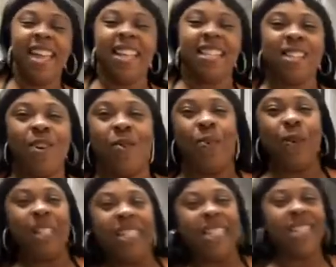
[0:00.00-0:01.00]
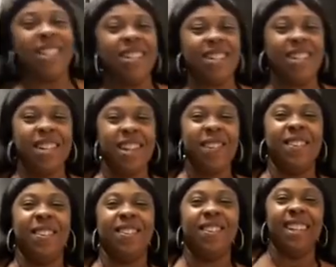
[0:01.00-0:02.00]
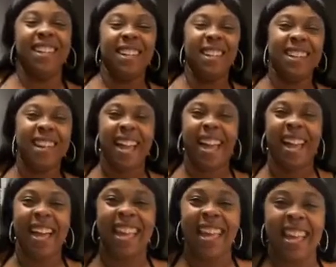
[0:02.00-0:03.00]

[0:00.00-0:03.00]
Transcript: So what you cooking for dinner tonight?